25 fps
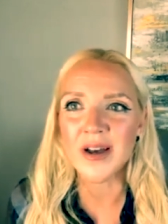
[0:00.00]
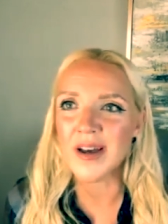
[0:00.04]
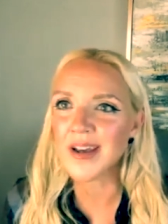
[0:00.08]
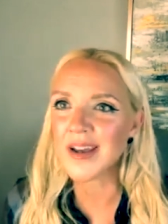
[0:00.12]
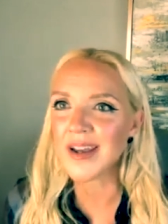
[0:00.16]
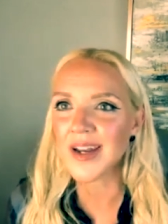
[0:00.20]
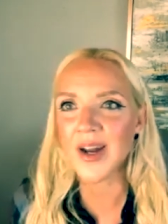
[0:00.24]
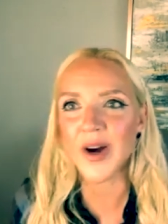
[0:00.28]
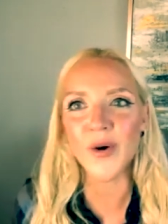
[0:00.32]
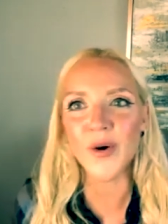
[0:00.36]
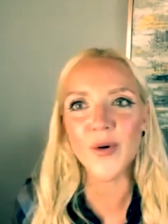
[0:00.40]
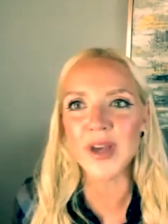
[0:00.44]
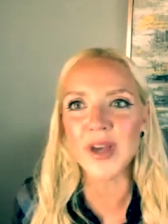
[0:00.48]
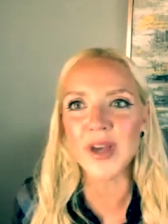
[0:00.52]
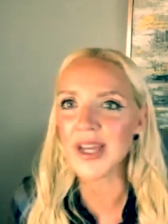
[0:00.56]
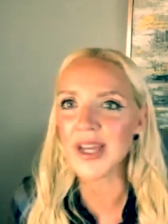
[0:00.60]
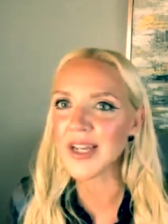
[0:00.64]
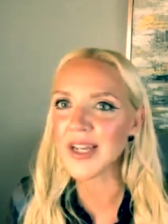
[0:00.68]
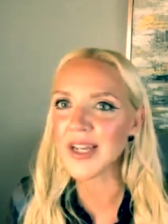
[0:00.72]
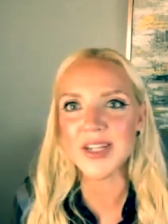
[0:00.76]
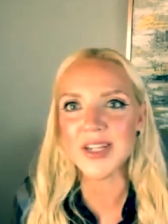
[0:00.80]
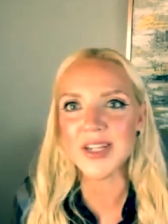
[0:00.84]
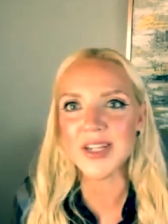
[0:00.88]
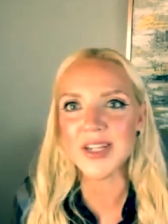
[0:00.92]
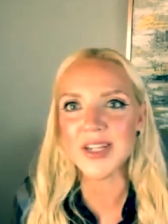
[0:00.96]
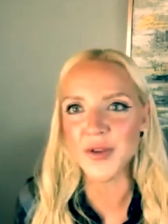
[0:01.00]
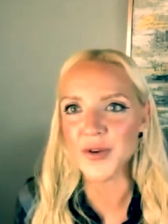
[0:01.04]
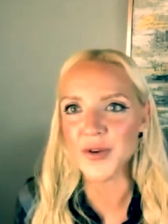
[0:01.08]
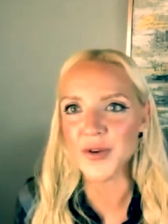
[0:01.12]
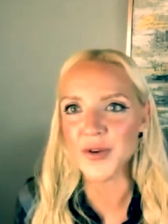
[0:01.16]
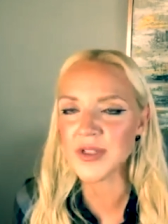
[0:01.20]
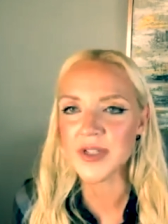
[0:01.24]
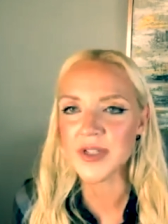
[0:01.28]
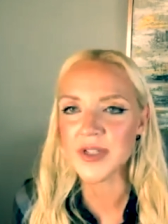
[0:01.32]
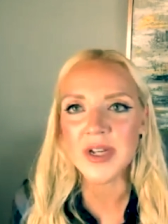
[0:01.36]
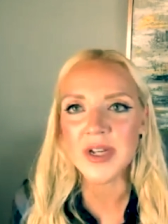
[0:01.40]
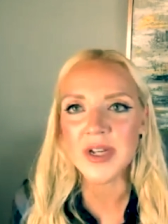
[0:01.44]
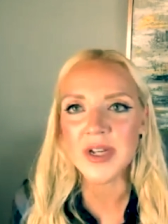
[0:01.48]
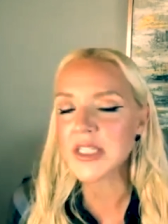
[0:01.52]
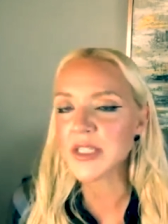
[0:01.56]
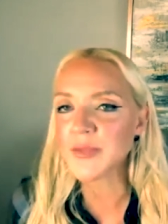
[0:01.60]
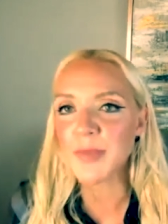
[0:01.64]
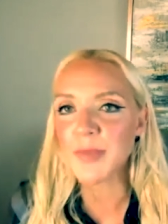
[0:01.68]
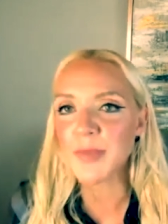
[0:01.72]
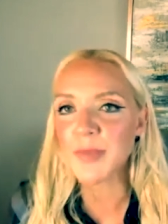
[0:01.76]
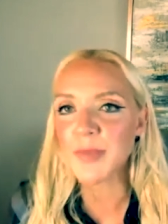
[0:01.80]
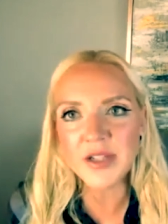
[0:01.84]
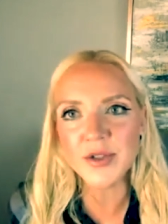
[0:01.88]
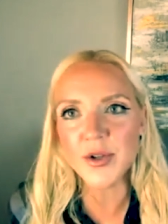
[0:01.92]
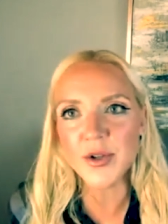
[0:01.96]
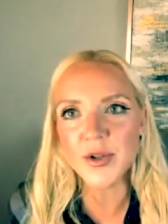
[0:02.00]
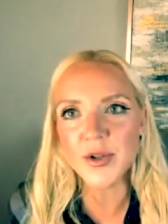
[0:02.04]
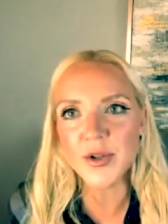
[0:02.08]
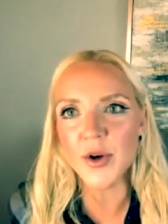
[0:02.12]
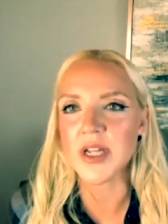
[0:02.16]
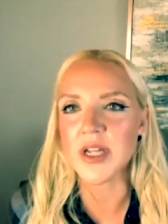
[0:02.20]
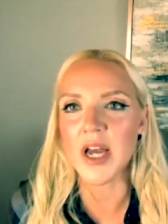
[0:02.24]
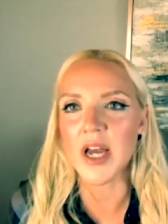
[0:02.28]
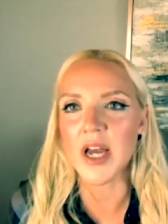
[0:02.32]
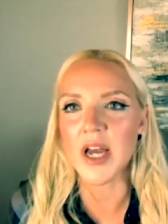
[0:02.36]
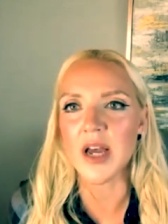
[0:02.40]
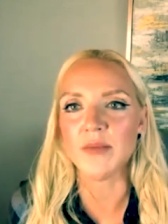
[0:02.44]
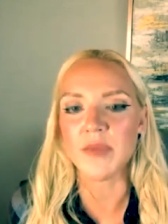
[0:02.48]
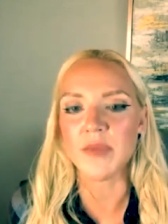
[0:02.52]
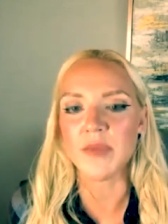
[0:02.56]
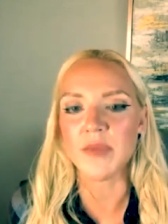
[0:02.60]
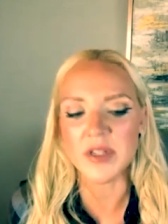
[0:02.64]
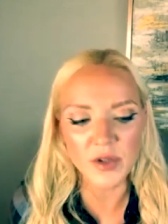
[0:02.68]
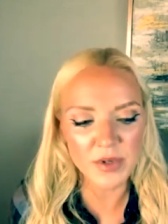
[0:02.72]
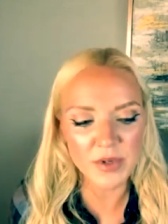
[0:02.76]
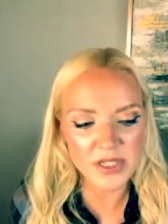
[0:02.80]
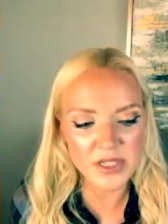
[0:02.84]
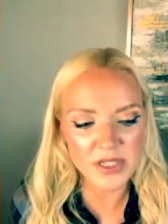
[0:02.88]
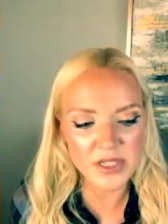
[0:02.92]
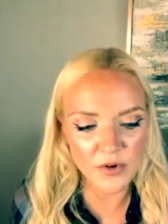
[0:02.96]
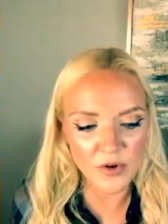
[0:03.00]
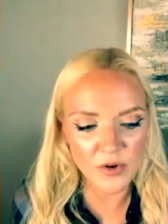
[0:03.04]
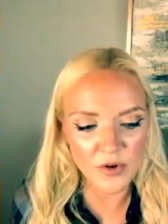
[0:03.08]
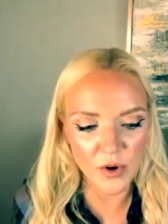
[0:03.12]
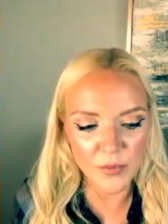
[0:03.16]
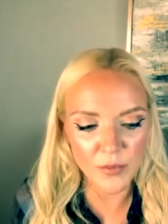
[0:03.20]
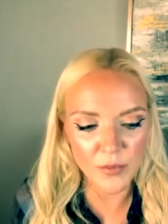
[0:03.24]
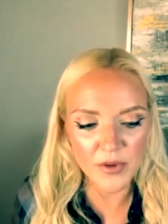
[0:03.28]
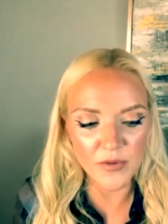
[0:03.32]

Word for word: you know getting in each other's space all the time, this could be difficult.